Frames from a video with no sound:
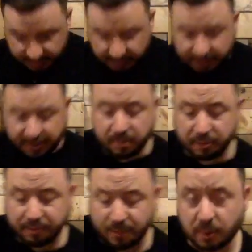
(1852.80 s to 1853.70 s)

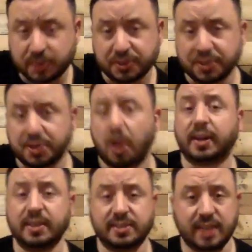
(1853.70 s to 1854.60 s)
number four is the
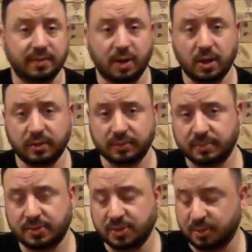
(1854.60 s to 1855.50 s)
darkest out of all of
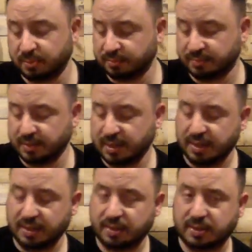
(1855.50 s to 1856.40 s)
them. So um,
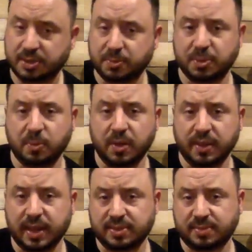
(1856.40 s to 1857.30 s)
this was the one
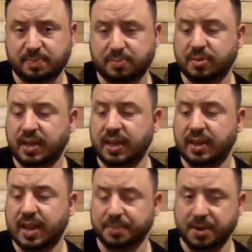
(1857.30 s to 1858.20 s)
that's pretty
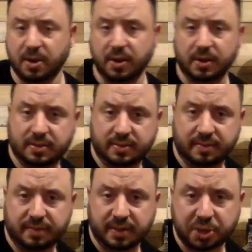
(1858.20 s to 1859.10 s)
damn dark. I'm
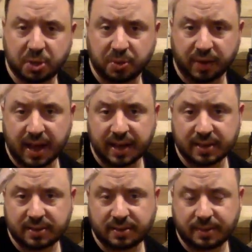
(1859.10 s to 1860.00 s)
going to show you
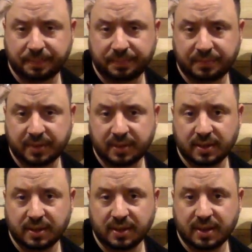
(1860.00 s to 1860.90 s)
guys.
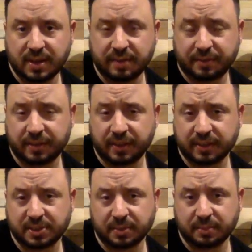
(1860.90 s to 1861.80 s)
I have a feeling
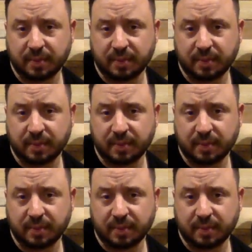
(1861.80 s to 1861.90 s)
there's some